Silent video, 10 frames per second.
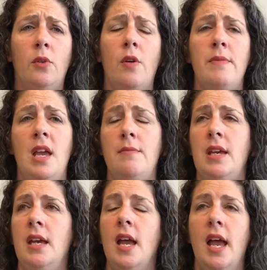or
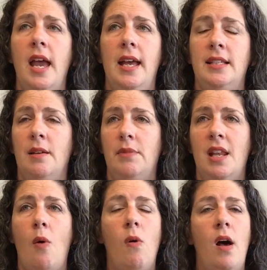maybe it's something
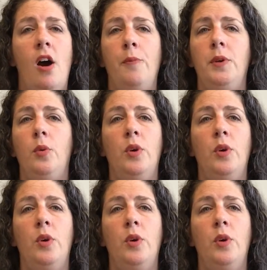that will help you